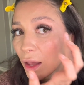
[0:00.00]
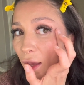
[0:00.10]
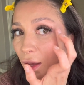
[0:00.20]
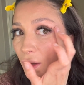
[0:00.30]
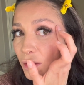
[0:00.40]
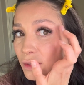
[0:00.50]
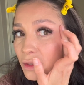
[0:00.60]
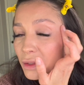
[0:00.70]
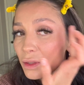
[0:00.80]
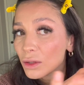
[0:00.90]
And
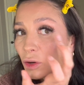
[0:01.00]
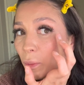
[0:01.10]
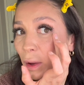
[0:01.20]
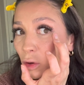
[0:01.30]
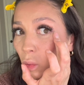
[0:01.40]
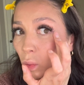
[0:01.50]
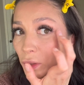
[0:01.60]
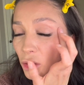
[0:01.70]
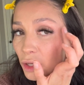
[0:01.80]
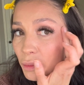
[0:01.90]
no matter what
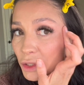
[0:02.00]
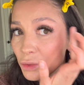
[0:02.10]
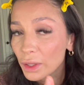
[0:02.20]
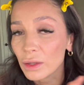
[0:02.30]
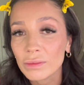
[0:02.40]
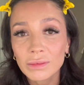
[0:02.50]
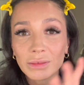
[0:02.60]
look I'm doing,